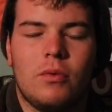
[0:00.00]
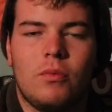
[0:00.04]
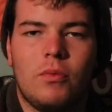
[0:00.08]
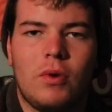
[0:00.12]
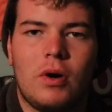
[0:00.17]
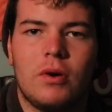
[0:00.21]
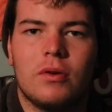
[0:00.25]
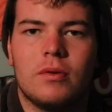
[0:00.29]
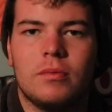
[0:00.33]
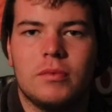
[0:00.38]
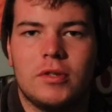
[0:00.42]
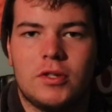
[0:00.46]

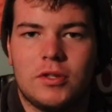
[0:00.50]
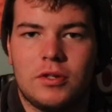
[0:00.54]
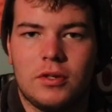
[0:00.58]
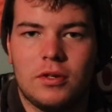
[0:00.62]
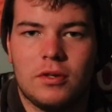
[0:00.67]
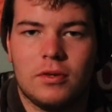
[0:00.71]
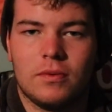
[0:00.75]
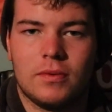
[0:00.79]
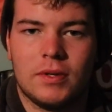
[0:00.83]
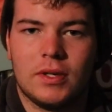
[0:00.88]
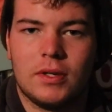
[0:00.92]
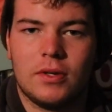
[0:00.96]
Welcome to
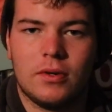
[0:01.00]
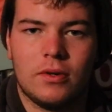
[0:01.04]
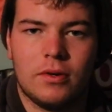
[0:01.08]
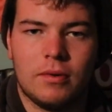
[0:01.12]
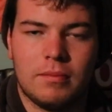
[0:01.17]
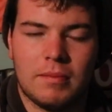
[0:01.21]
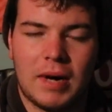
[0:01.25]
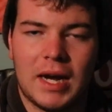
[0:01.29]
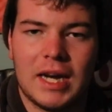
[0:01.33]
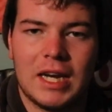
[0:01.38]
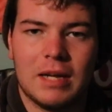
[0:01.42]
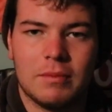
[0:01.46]
Studio
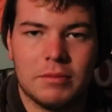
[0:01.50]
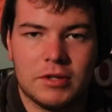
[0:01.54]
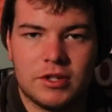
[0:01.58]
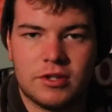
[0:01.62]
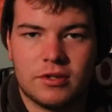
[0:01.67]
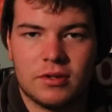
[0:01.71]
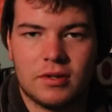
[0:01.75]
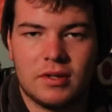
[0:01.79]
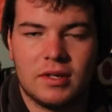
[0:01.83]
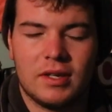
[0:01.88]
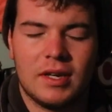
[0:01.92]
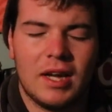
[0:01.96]
Recall. My name is
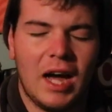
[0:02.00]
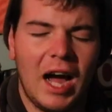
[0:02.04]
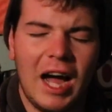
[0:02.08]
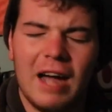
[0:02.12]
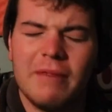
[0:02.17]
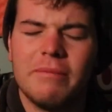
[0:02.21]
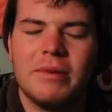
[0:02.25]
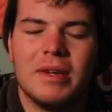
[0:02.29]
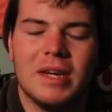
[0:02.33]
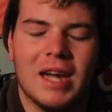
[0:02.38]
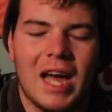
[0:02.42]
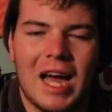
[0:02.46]
John.
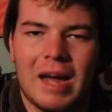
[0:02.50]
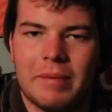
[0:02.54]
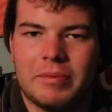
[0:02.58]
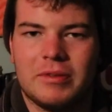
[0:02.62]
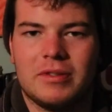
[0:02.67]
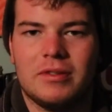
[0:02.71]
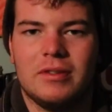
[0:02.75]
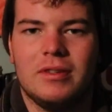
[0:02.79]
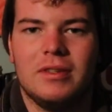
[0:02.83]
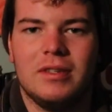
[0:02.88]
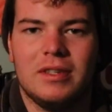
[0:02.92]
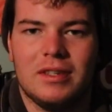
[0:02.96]
I've been
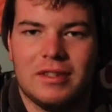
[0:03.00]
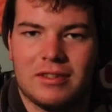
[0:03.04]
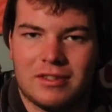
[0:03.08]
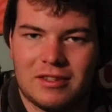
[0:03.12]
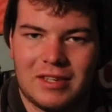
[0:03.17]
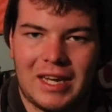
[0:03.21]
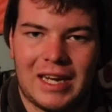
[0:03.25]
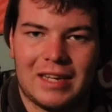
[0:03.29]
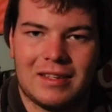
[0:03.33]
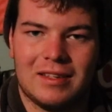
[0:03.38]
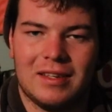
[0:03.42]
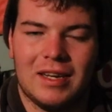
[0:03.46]
absolutely
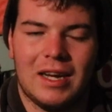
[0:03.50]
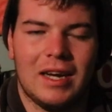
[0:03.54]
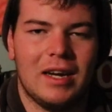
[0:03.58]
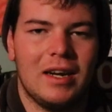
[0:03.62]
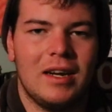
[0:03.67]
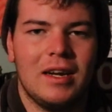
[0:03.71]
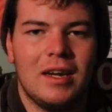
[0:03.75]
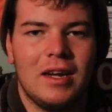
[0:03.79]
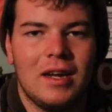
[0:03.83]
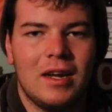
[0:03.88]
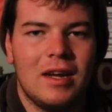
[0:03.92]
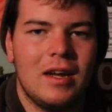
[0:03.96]
slack today.
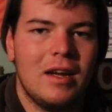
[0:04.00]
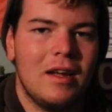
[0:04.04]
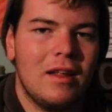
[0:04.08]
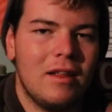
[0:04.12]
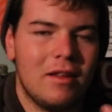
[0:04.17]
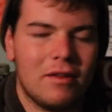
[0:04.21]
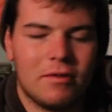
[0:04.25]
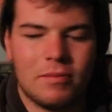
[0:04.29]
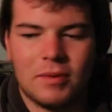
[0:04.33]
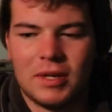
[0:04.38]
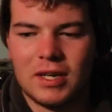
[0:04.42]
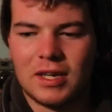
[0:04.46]

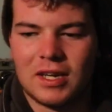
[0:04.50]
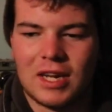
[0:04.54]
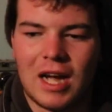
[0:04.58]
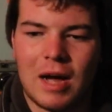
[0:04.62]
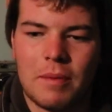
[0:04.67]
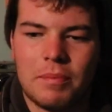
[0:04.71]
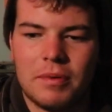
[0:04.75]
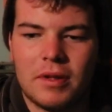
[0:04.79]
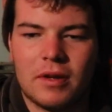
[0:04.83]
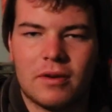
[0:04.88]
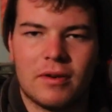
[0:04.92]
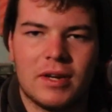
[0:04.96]
There's been a
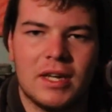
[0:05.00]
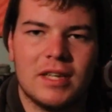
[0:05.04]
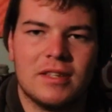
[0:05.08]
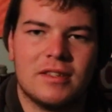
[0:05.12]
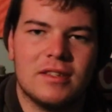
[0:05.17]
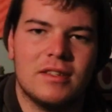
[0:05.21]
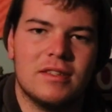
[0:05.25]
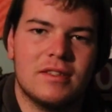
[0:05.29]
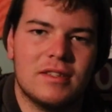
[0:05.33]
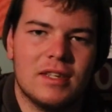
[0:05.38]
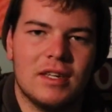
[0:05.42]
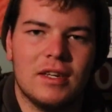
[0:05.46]
couple of
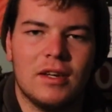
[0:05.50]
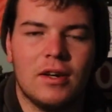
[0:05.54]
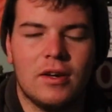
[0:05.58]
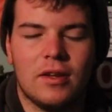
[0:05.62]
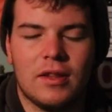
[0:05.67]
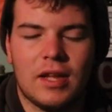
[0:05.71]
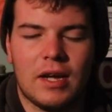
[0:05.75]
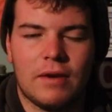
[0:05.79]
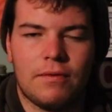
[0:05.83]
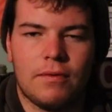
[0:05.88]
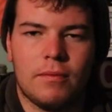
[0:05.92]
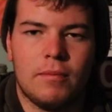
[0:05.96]
reasons. I
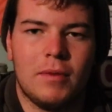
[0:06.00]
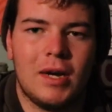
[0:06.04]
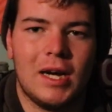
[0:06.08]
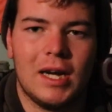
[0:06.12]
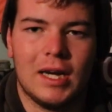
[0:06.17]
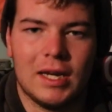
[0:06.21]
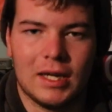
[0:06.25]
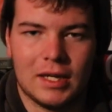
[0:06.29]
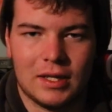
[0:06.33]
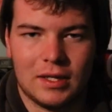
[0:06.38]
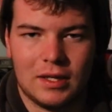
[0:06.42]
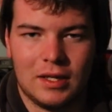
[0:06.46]
know that from
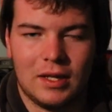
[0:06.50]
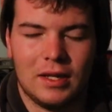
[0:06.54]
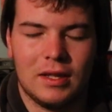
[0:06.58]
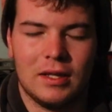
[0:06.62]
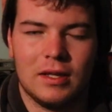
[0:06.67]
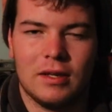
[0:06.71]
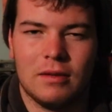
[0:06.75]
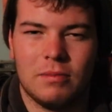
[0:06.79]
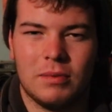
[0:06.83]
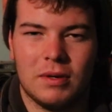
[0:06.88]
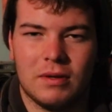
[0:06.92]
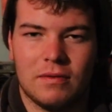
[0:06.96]
my a
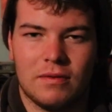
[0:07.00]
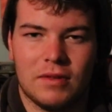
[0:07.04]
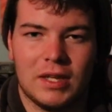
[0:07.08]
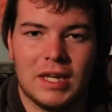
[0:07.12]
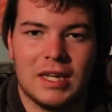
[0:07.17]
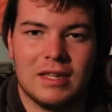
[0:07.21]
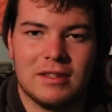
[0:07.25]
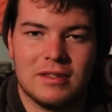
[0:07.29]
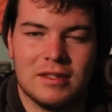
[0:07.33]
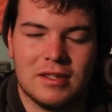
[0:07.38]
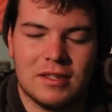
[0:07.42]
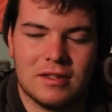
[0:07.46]
little bit of
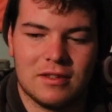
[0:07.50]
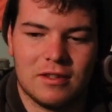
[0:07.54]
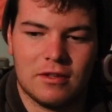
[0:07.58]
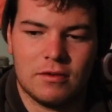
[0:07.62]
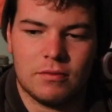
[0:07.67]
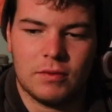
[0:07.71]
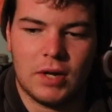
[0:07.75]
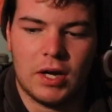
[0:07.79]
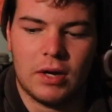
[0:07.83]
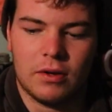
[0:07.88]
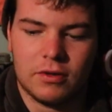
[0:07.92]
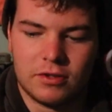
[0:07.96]
laziness
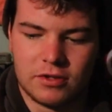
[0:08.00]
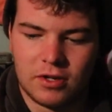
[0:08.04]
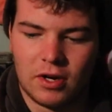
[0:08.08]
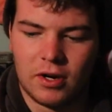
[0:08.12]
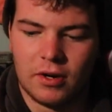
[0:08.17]
as well.